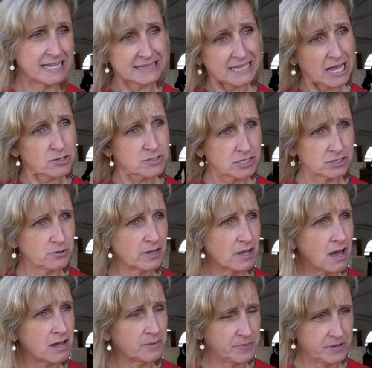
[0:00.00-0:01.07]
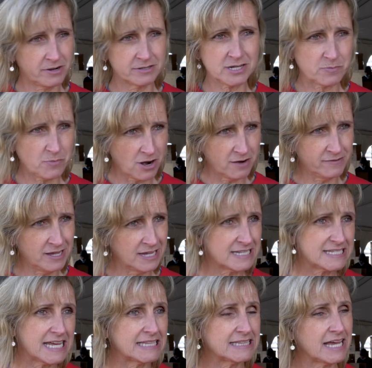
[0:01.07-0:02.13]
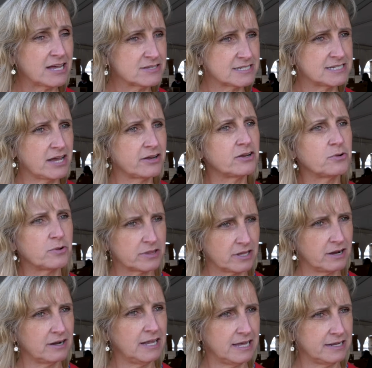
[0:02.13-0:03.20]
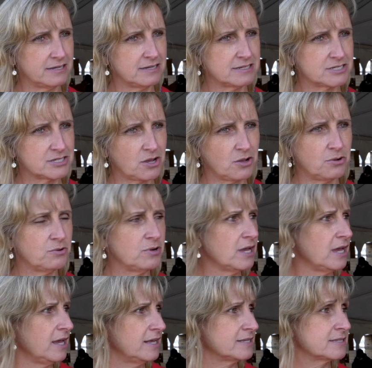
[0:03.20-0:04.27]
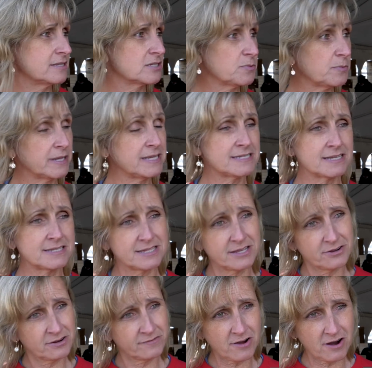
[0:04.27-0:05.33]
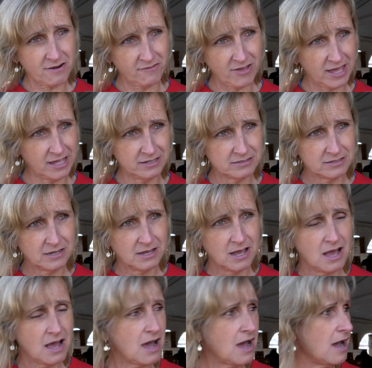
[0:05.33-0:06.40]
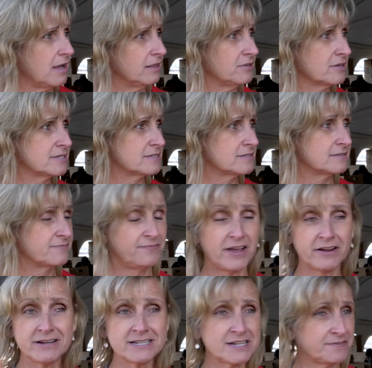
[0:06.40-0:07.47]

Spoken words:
10,000 going on up here in Delmarva and 10,000 down in North Carolina. So the 26th year of our event. It looks very